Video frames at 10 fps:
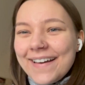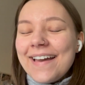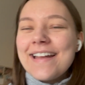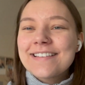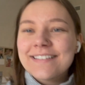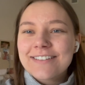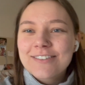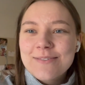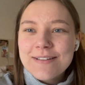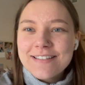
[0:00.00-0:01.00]
it's
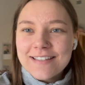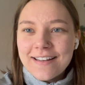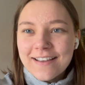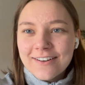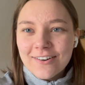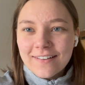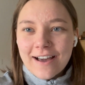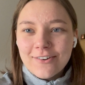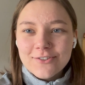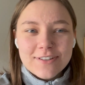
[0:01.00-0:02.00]
literally been sitting in our
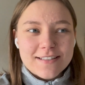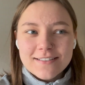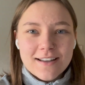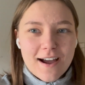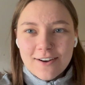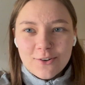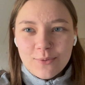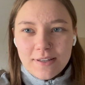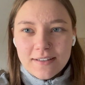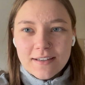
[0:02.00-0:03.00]
lounge this entire
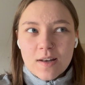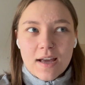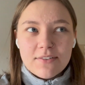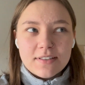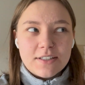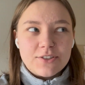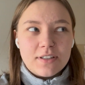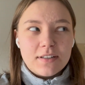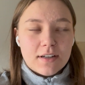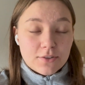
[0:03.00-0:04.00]
week and I haven't touched
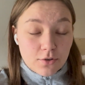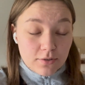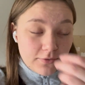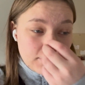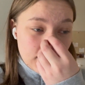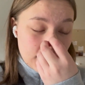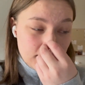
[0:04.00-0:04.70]
it. I totally, I kind